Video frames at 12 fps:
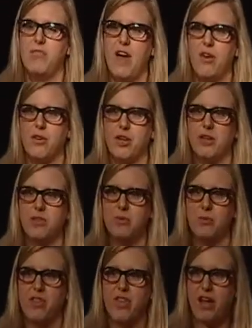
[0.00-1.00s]
Falcon
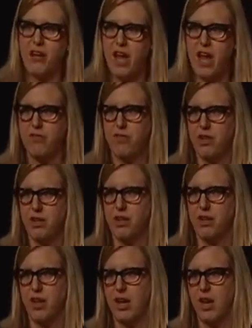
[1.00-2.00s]
without having
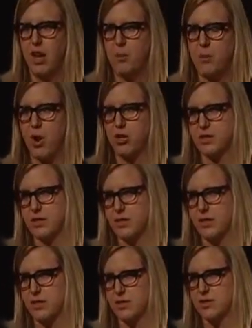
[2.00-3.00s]
a parts
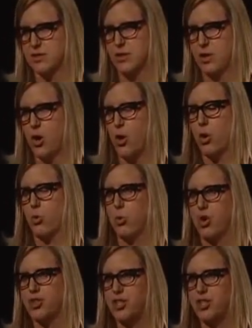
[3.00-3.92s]
list, or worse